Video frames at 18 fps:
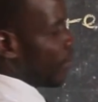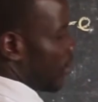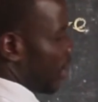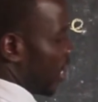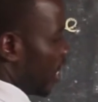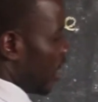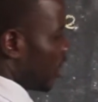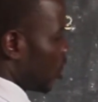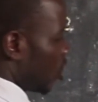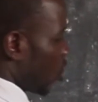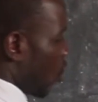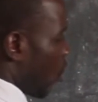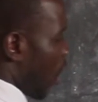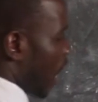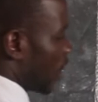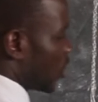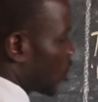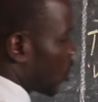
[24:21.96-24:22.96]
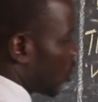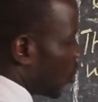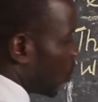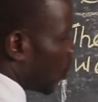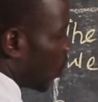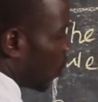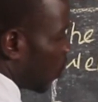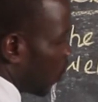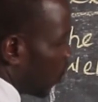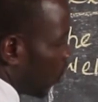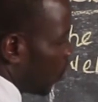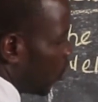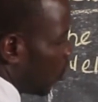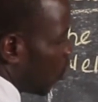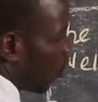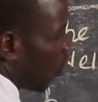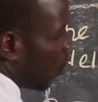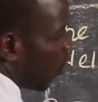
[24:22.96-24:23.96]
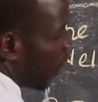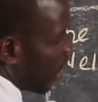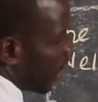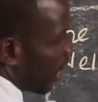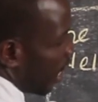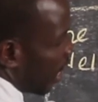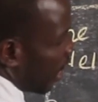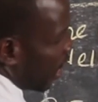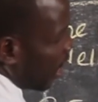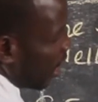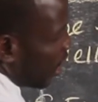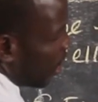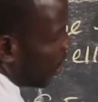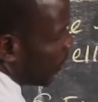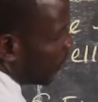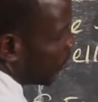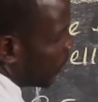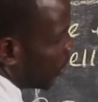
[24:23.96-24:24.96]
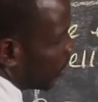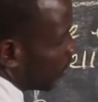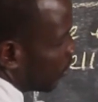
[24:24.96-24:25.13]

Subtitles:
place or a school where